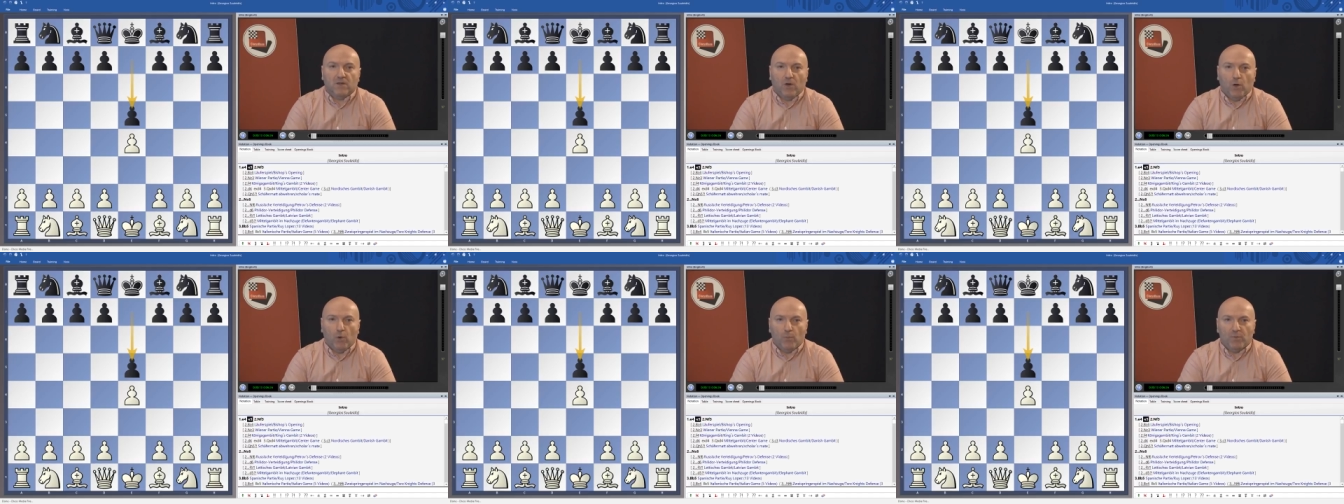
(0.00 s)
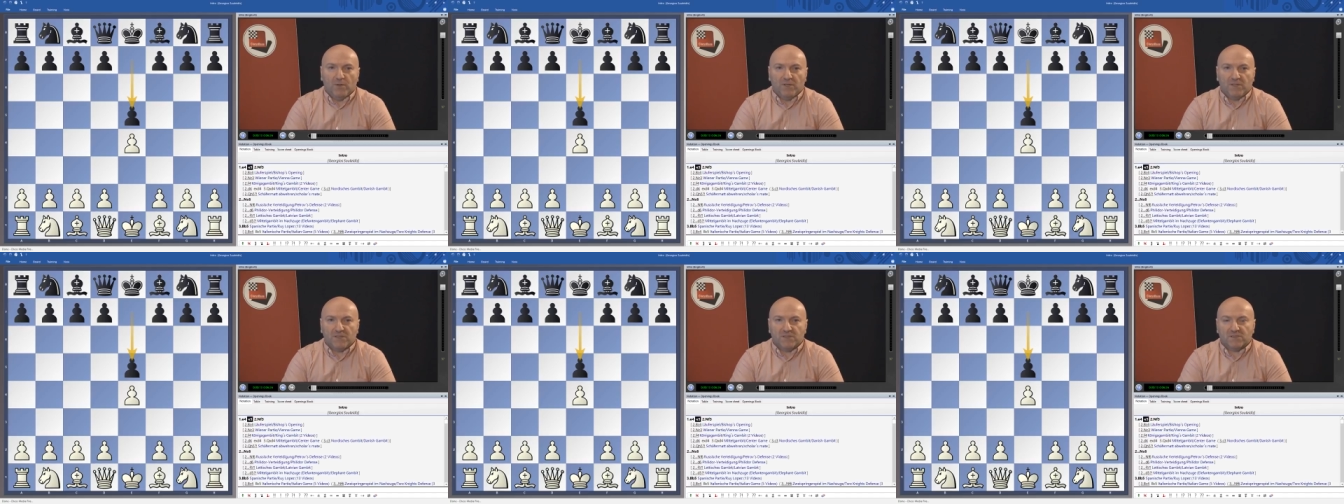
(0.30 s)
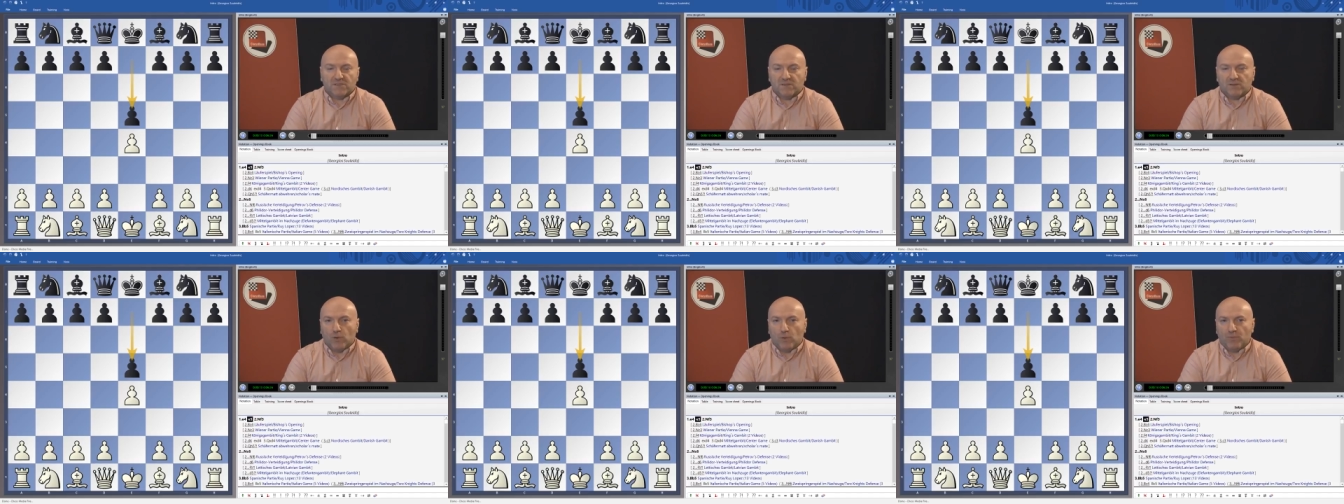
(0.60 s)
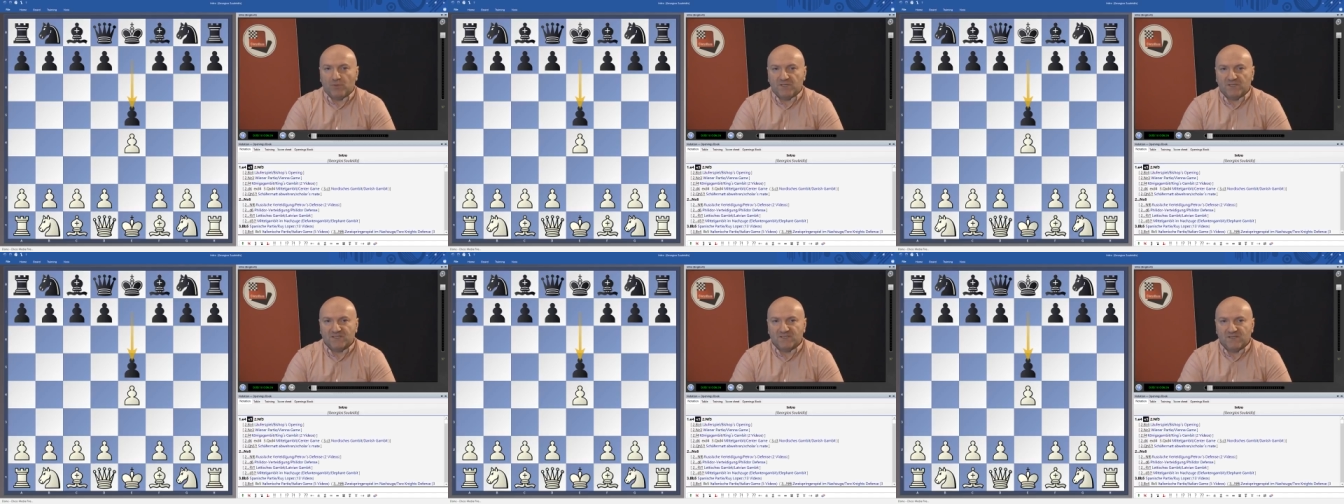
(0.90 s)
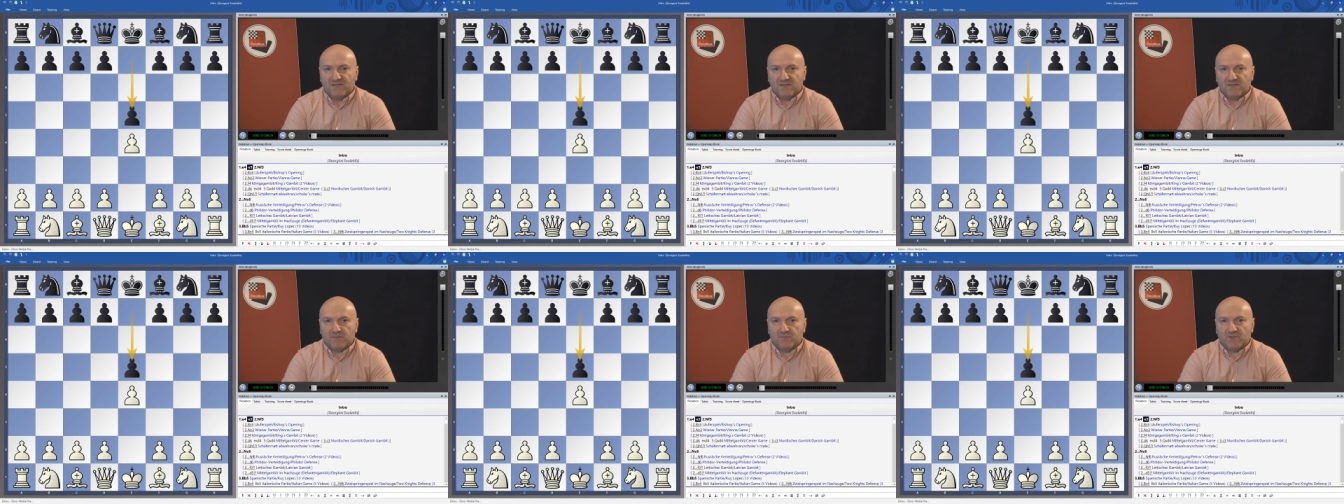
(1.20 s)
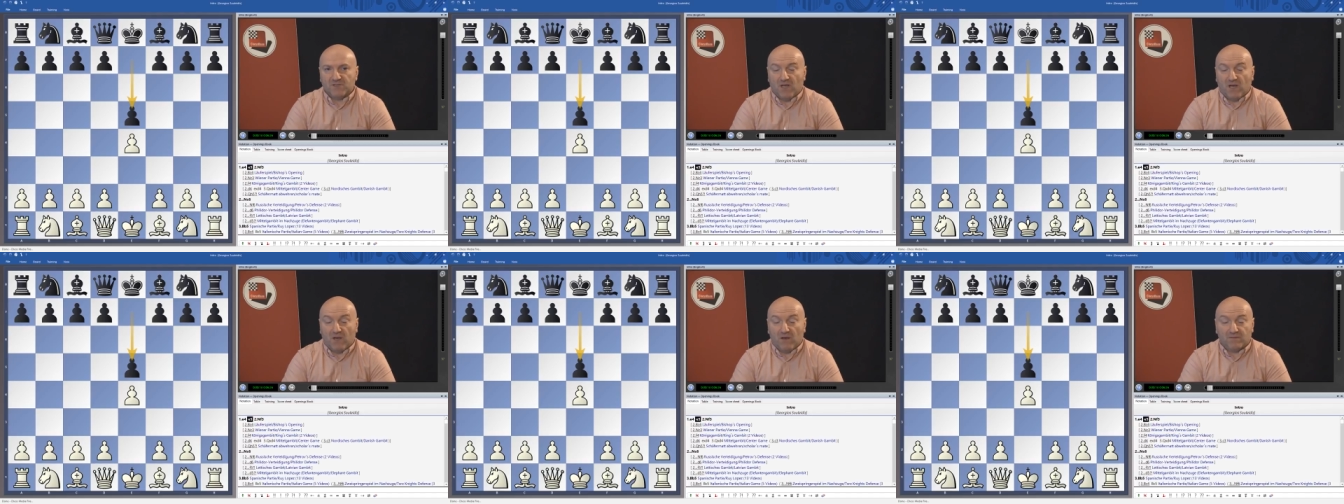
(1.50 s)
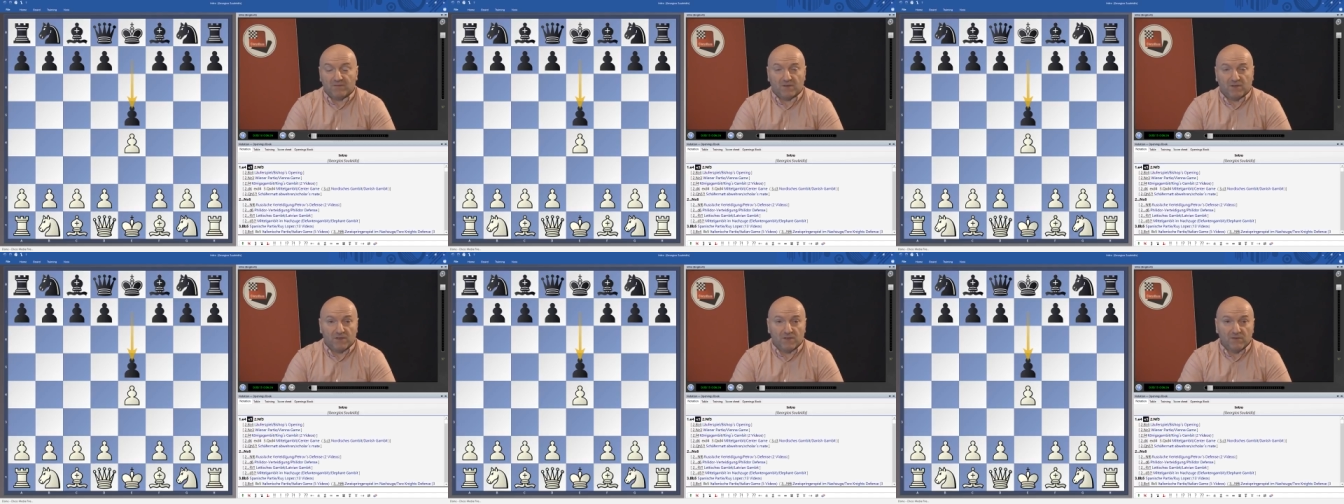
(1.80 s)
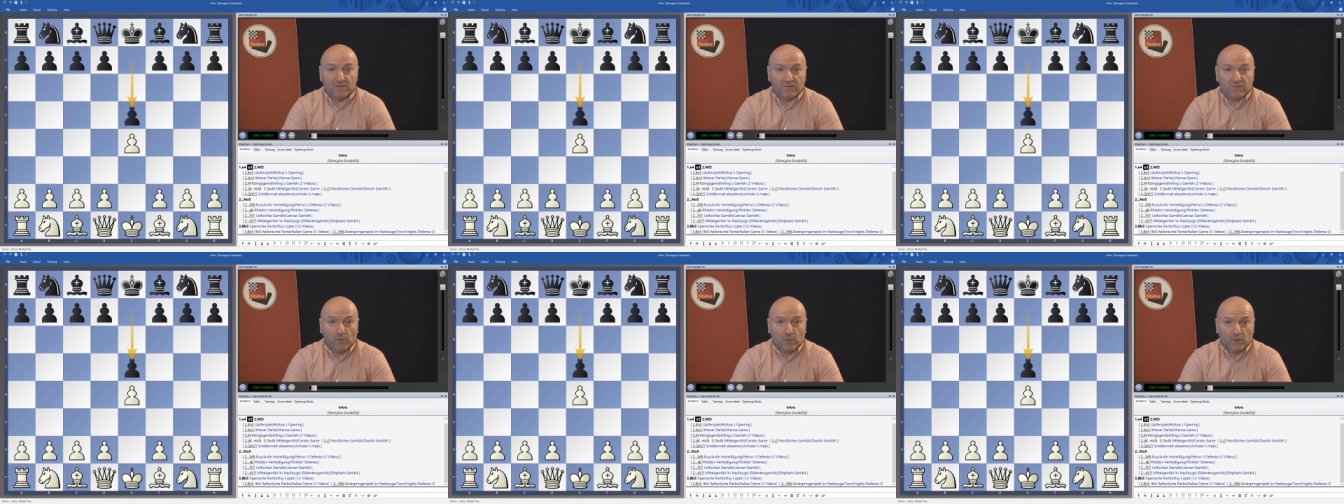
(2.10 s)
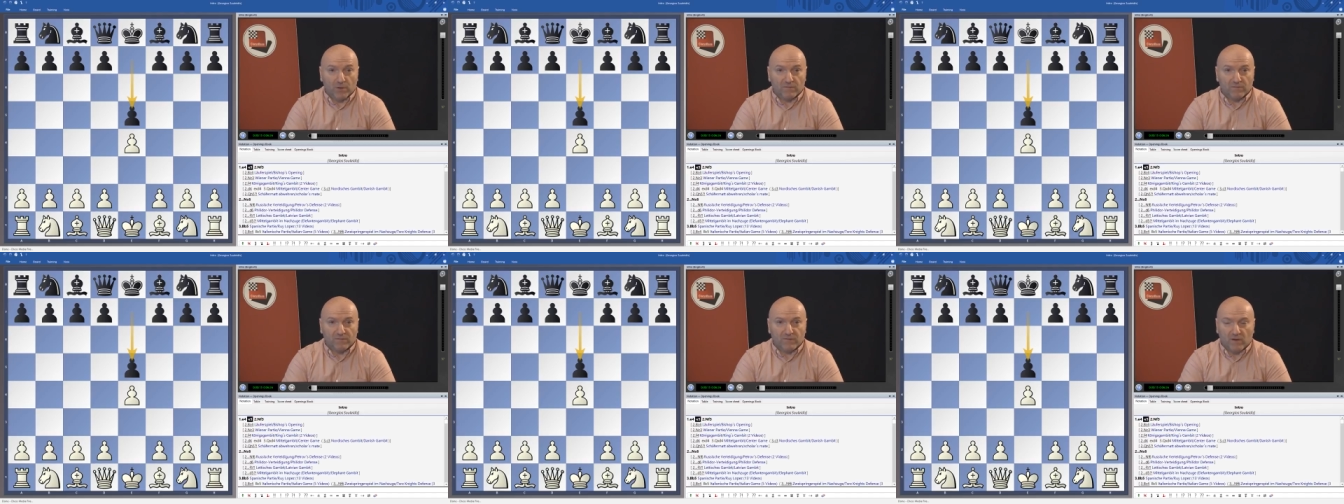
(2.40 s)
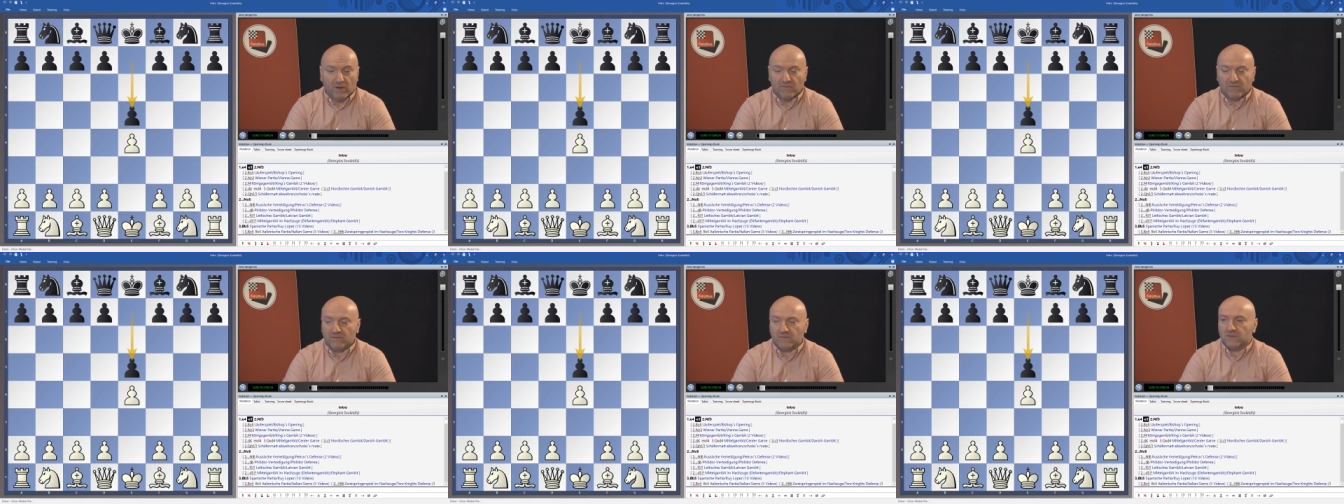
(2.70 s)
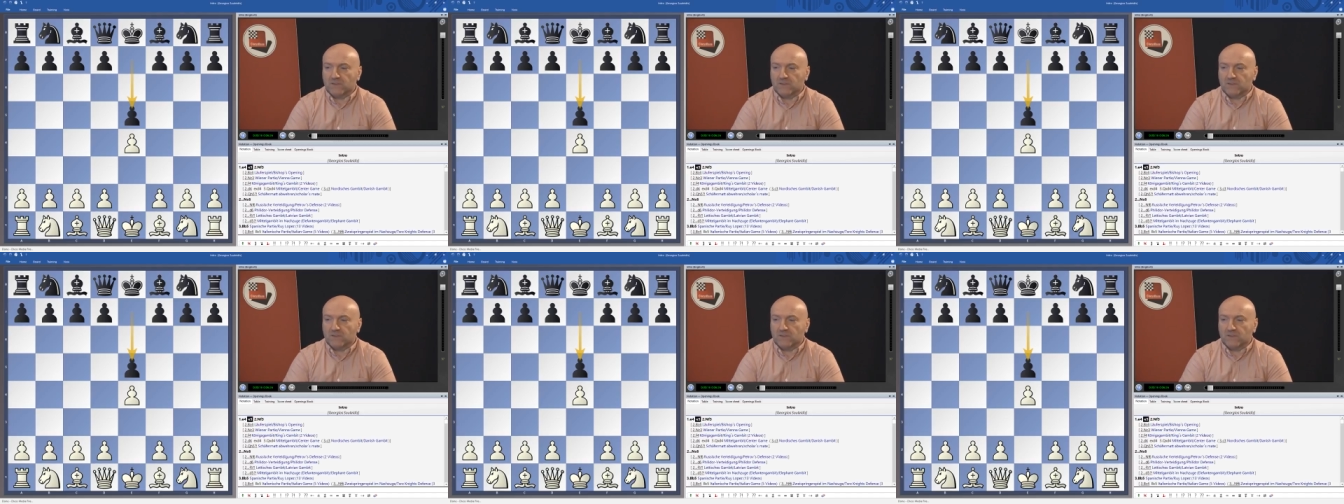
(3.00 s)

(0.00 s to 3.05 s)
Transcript: openings and opening systems after e4, e5.